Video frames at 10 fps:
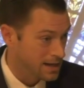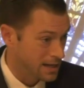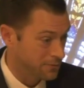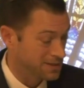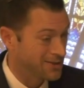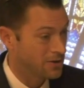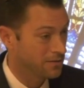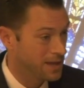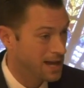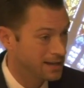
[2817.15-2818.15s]
And the result
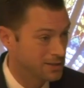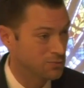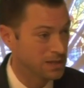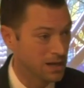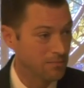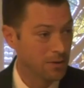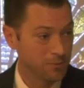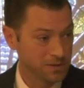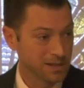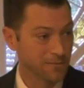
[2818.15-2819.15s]
of that is we come up
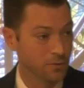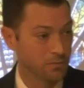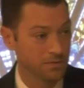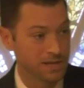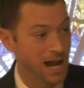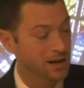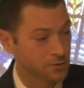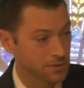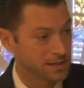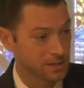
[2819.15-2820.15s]
with some form of
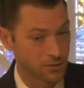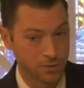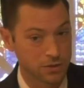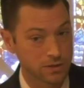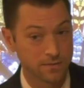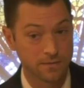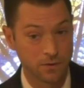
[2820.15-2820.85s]
doctrine that's a Christian